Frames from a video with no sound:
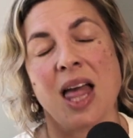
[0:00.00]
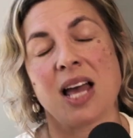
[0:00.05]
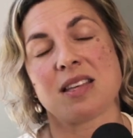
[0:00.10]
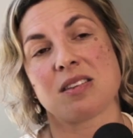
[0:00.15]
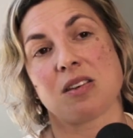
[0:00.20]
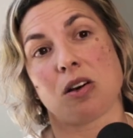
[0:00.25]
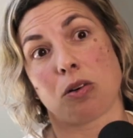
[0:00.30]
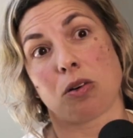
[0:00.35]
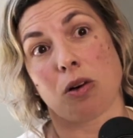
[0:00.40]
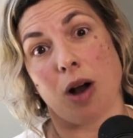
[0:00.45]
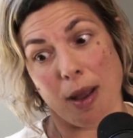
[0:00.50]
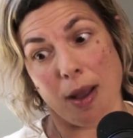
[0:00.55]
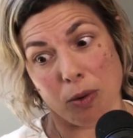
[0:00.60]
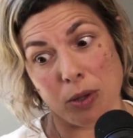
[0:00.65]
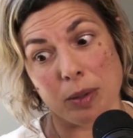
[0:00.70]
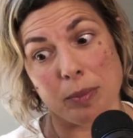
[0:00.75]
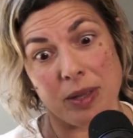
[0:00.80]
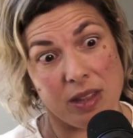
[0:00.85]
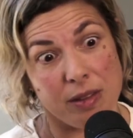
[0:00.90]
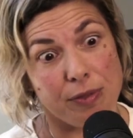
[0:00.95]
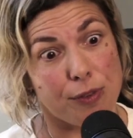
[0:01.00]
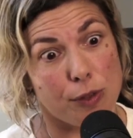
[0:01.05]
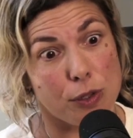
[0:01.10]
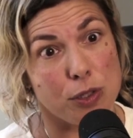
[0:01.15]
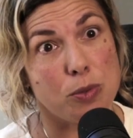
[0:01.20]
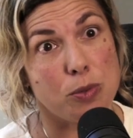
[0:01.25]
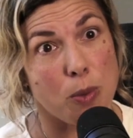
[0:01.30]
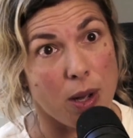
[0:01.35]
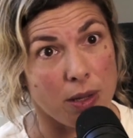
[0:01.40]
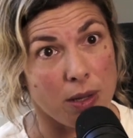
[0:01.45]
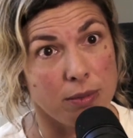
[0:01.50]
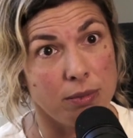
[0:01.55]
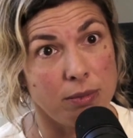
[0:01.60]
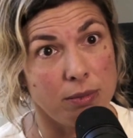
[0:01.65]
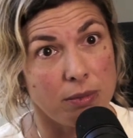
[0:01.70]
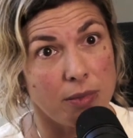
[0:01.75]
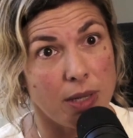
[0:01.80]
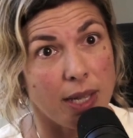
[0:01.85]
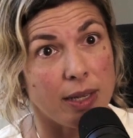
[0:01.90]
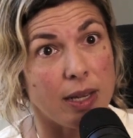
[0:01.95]
So I want to be the first
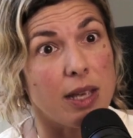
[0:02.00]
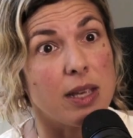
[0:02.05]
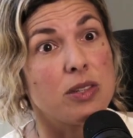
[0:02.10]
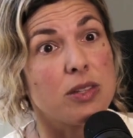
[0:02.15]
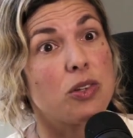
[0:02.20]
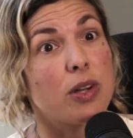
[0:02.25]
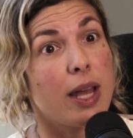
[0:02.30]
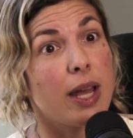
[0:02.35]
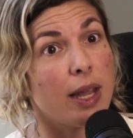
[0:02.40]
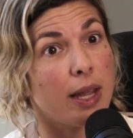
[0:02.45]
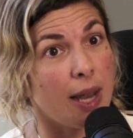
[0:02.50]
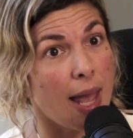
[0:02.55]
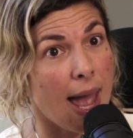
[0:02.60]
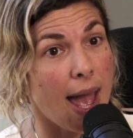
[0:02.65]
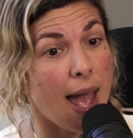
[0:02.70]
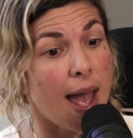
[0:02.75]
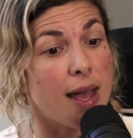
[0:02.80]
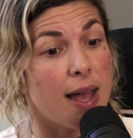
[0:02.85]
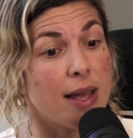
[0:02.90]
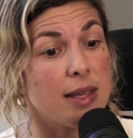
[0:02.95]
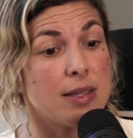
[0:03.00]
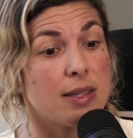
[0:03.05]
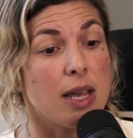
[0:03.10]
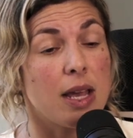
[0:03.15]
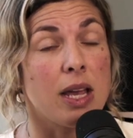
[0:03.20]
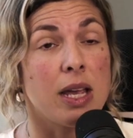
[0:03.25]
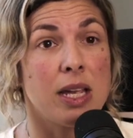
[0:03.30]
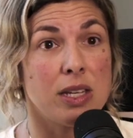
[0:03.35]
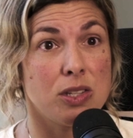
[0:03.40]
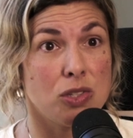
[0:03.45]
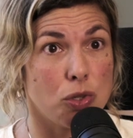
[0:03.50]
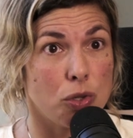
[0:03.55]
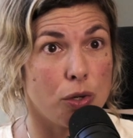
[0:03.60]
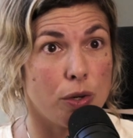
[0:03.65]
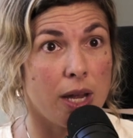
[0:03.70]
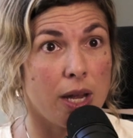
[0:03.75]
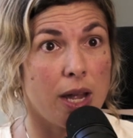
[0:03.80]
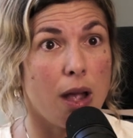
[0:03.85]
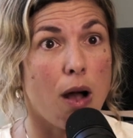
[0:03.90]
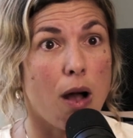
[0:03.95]
one. And Israel has a
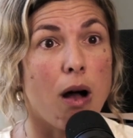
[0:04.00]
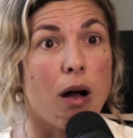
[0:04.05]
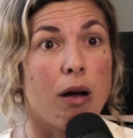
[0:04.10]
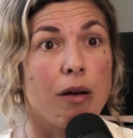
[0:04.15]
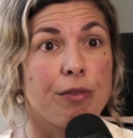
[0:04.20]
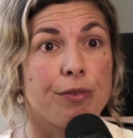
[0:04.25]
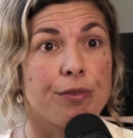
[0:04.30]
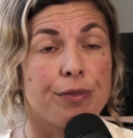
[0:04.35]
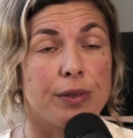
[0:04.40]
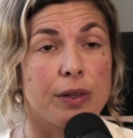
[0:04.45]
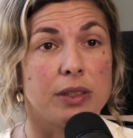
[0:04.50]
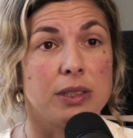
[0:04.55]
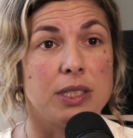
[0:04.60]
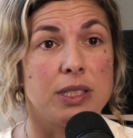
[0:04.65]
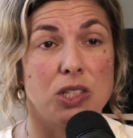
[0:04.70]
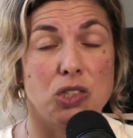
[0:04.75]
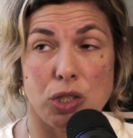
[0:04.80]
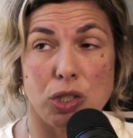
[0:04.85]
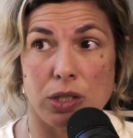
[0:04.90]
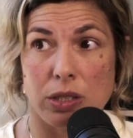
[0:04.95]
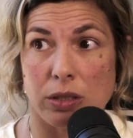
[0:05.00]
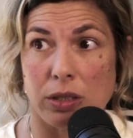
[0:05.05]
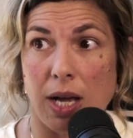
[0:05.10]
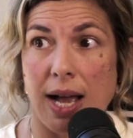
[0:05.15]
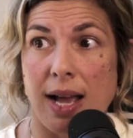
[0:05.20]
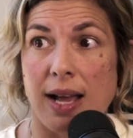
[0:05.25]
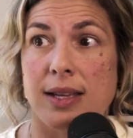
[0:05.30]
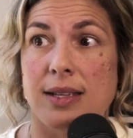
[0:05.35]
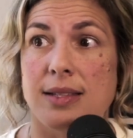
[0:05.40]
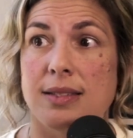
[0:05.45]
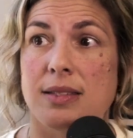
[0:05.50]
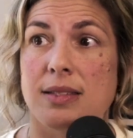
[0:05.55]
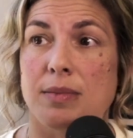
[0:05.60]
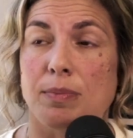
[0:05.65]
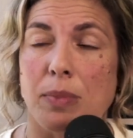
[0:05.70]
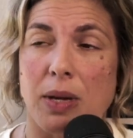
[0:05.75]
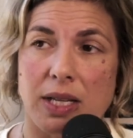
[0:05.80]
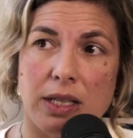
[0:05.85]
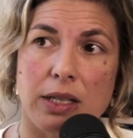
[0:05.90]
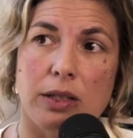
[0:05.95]
history of digitalized
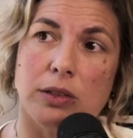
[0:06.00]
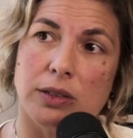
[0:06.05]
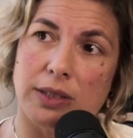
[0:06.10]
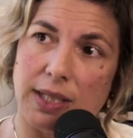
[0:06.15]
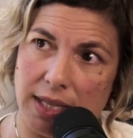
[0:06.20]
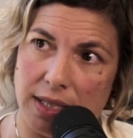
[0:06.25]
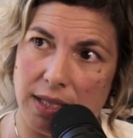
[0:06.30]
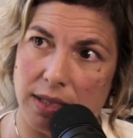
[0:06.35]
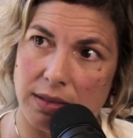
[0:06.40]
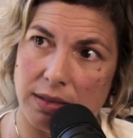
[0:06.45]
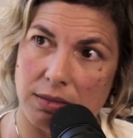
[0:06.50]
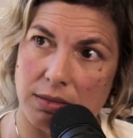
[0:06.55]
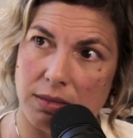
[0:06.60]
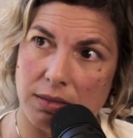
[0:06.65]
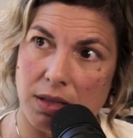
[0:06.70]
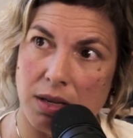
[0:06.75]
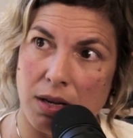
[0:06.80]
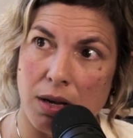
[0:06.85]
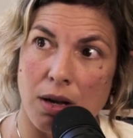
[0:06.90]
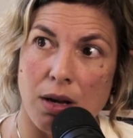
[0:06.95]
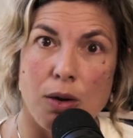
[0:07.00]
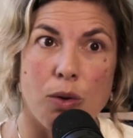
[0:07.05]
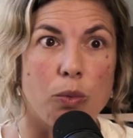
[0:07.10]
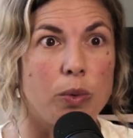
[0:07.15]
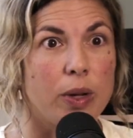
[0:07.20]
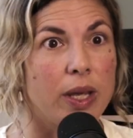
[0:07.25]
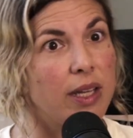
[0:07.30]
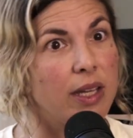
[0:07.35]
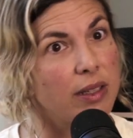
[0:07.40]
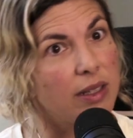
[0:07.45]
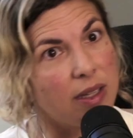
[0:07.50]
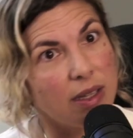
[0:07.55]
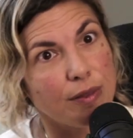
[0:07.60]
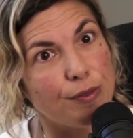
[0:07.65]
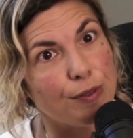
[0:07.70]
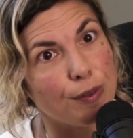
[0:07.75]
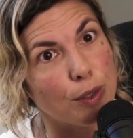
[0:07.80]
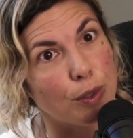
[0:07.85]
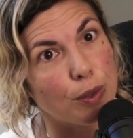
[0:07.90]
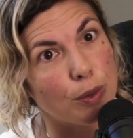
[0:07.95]
medical data. We can
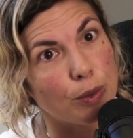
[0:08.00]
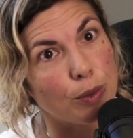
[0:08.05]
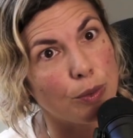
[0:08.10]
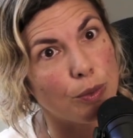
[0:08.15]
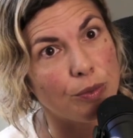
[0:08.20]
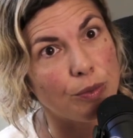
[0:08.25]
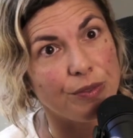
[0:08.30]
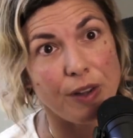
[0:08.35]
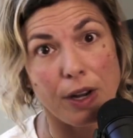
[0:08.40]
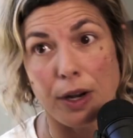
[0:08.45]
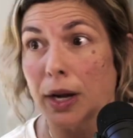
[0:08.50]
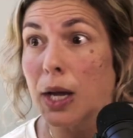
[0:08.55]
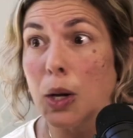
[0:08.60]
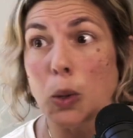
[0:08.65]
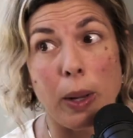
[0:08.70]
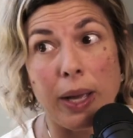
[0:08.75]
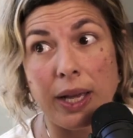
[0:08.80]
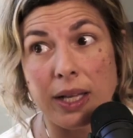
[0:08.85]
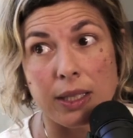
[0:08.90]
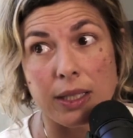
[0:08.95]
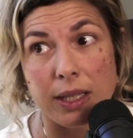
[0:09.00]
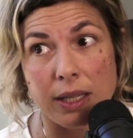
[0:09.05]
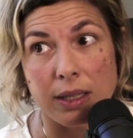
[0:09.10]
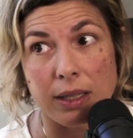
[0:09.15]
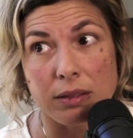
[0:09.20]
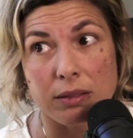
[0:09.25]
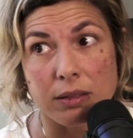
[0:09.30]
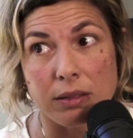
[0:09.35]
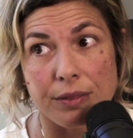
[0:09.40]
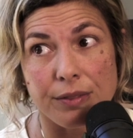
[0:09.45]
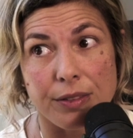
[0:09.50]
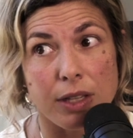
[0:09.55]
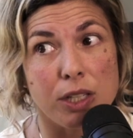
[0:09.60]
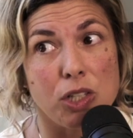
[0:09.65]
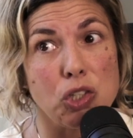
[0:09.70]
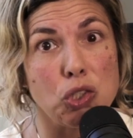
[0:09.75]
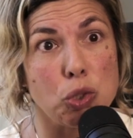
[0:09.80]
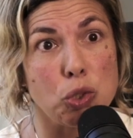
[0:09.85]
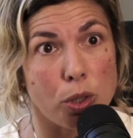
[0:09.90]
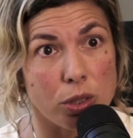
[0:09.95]
give you very quickly, a very
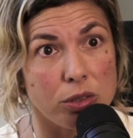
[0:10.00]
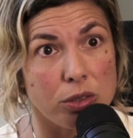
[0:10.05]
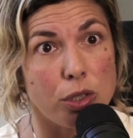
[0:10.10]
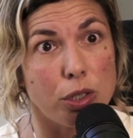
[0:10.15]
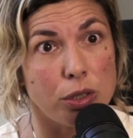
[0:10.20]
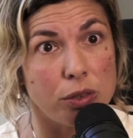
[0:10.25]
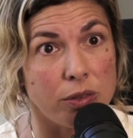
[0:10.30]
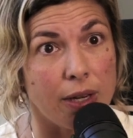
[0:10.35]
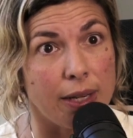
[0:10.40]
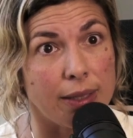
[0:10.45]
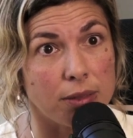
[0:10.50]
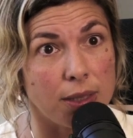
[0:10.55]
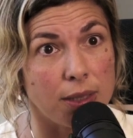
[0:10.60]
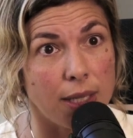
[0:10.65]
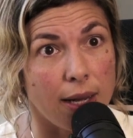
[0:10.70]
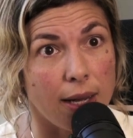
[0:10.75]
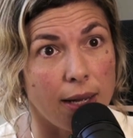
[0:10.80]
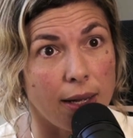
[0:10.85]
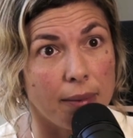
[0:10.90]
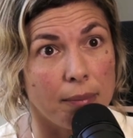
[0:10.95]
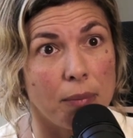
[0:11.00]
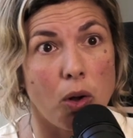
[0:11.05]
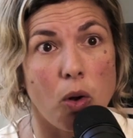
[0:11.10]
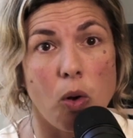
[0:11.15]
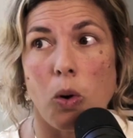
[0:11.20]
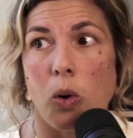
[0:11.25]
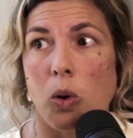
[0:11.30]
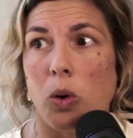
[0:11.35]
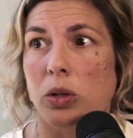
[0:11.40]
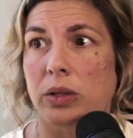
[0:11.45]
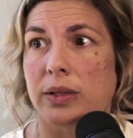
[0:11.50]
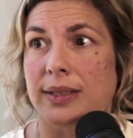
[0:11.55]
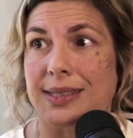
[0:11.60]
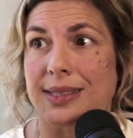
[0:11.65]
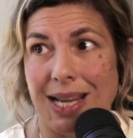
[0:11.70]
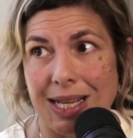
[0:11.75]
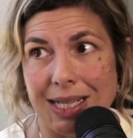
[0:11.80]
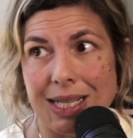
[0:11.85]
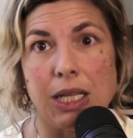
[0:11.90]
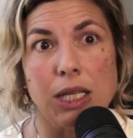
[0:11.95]
short turnaround time, all the
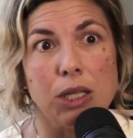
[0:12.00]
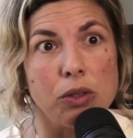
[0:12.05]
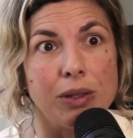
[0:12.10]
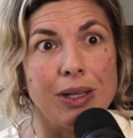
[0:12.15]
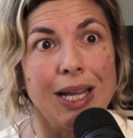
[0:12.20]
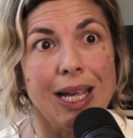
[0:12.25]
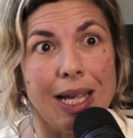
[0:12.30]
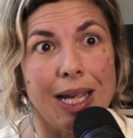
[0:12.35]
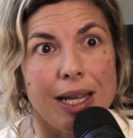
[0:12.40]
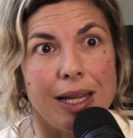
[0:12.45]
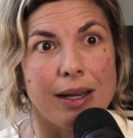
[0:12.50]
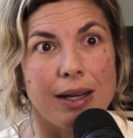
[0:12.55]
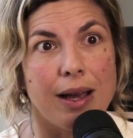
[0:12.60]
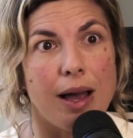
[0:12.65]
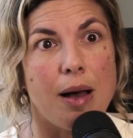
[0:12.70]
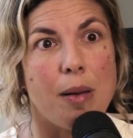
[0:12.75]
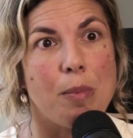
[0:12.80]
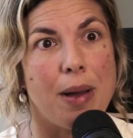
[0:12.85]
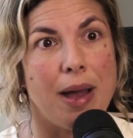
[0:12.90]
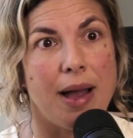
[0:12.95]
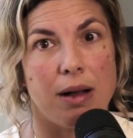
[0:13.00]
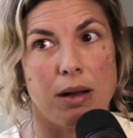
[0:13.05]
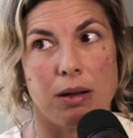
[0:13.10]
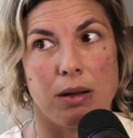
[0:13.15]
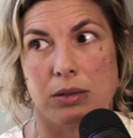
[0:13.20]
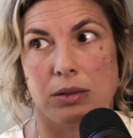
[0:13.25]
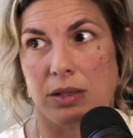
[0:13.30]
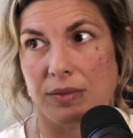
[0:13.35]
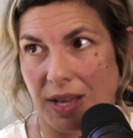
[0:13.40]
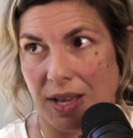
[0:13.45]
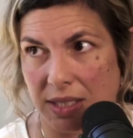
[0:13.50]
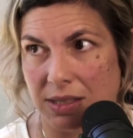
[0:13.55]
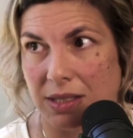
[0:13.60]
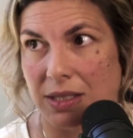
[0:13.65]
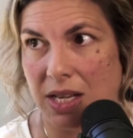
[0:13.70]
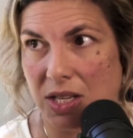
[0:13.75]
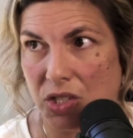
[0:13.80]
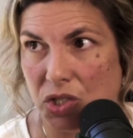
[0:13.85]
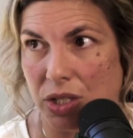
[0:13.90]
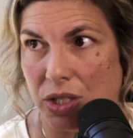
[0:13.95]
data you need about the
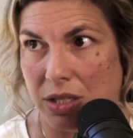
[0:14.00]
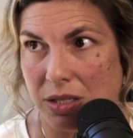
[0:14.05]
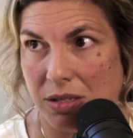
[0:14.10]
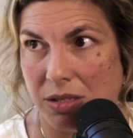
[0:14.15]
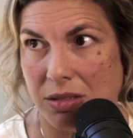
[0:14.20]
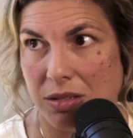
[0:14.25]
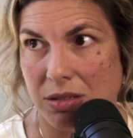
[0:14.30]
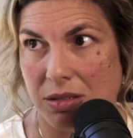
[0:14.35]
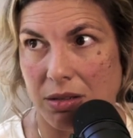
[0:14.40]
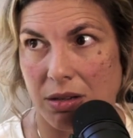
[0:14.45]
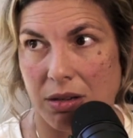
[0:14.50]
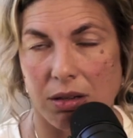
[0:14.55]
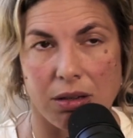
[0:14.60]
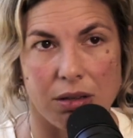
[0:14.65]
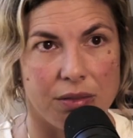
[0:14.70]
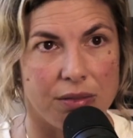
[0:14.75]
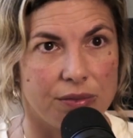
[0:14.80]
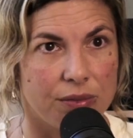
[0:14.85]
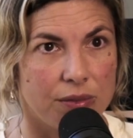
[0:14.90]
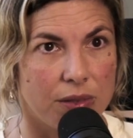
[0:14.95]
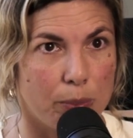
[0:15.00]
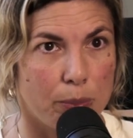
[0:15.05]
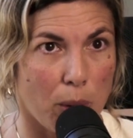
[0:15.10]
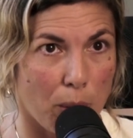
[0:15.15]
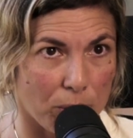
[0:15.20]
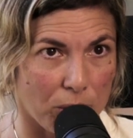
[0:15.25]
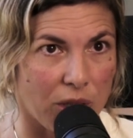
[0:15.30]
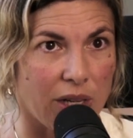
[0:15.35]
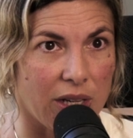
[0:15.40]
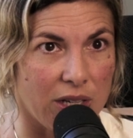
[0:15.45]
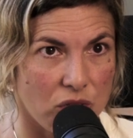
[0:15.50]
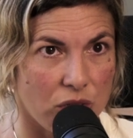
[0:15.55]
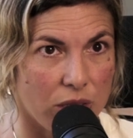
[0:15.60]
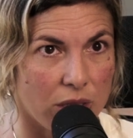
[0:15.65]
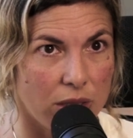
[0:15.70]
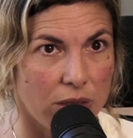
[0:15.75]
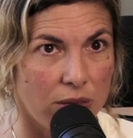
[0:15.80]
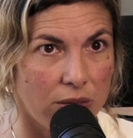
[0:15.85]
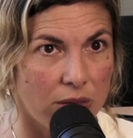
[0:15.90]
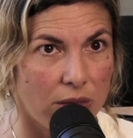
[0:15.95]
vaccinations of the
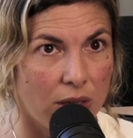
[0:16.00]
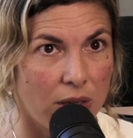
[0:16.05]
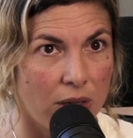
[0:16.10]
population.